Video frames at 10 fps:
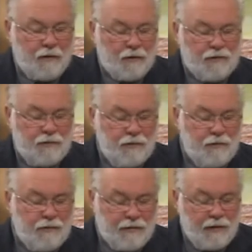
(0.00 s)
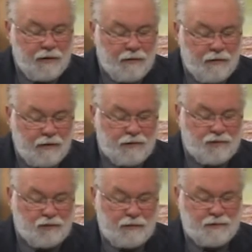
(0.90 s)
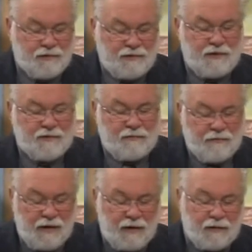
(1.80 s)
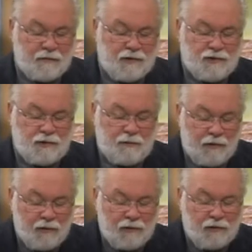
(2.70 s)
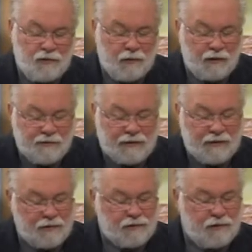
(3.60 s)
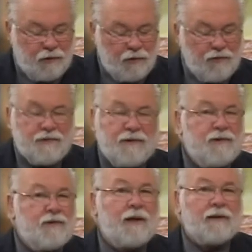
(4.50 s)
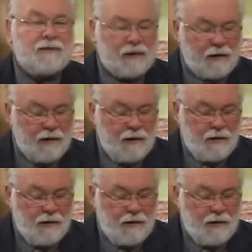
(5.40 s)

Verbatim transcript: Or do you think that the scripture says in vain, the spirit who dwells in us yearns jealously?